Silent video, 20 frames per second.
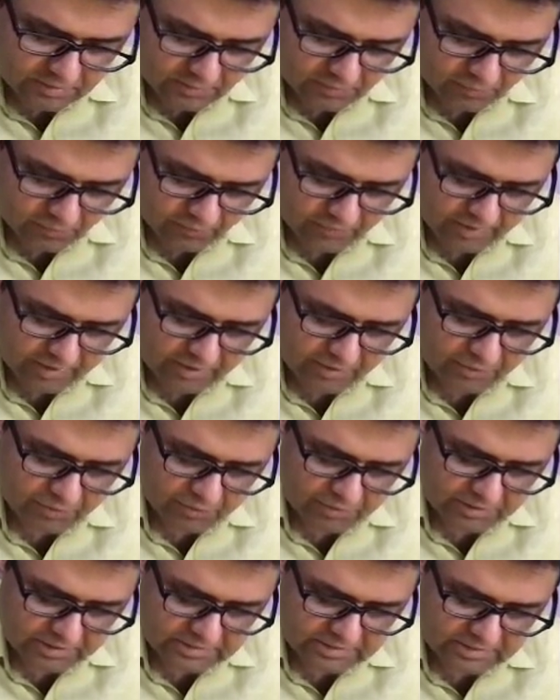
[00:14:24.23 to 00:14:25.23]
where
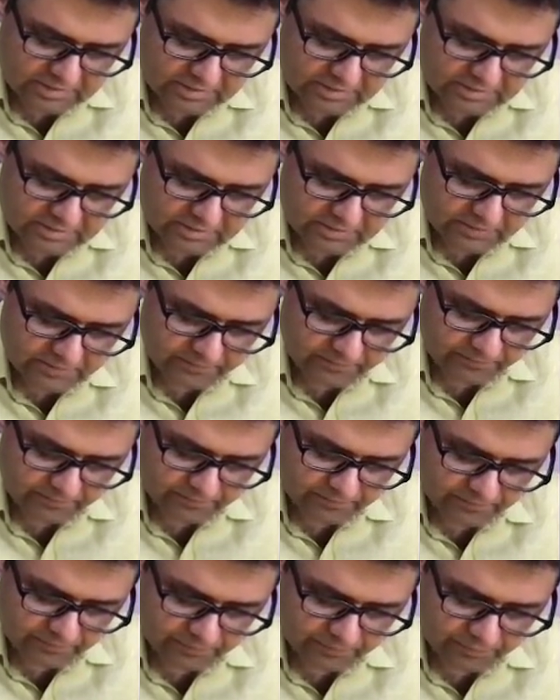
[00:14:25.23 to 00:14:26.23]
you discuss
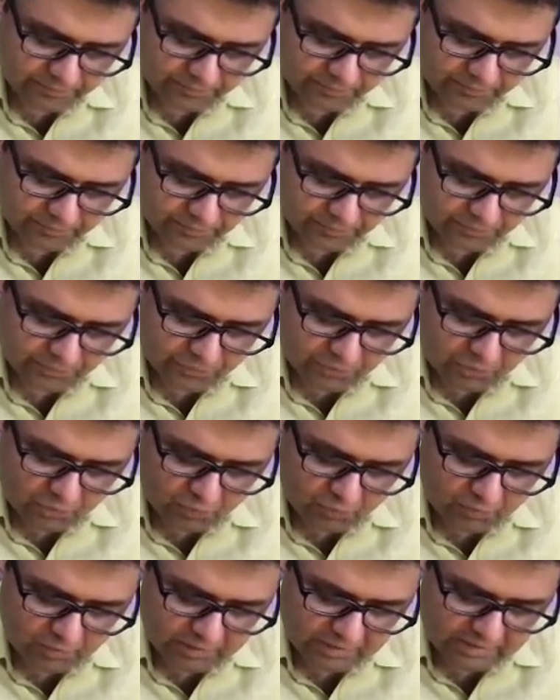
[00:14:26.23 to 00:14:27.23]

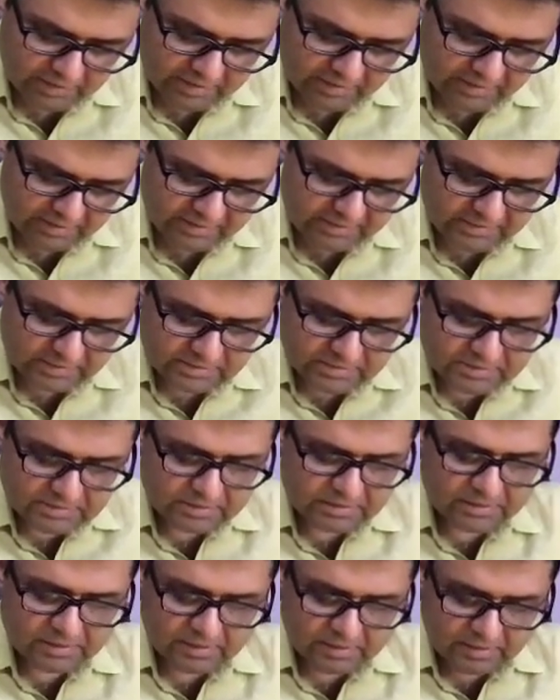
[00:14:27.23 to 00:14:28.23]
what are alleles,
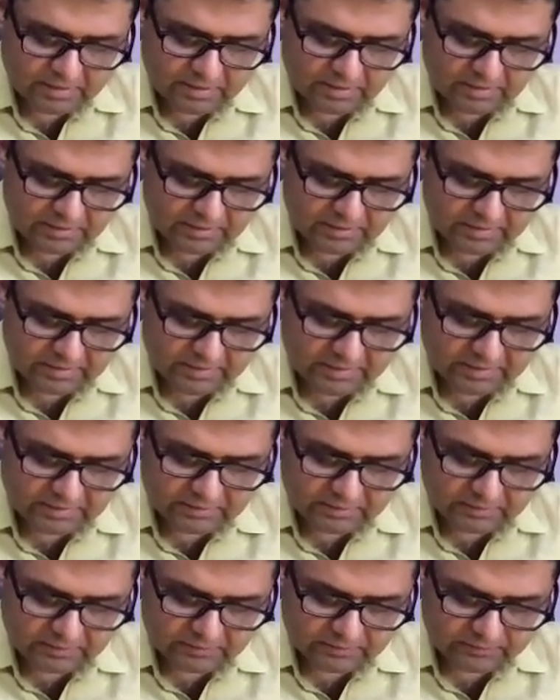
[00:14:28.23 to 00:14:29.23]

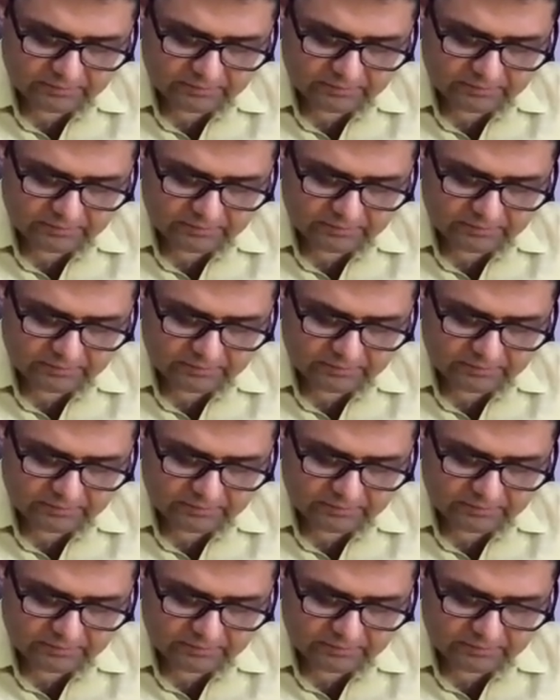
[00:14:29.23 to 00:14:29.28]
then